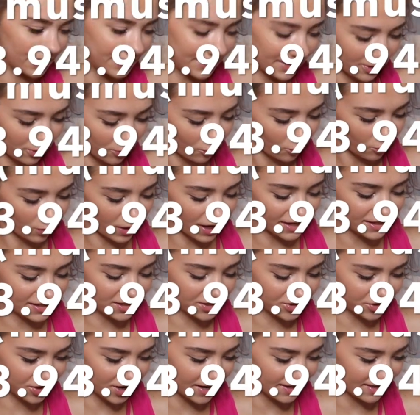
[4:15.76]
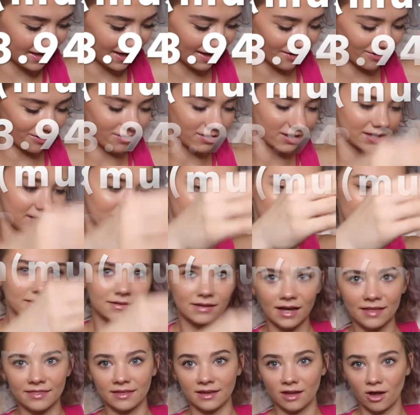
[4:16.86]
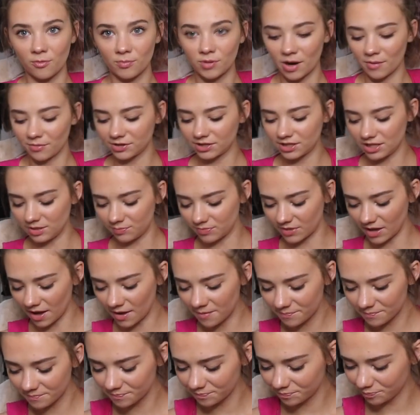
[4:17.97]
can't wait to try that on. I think I'll probably keep that.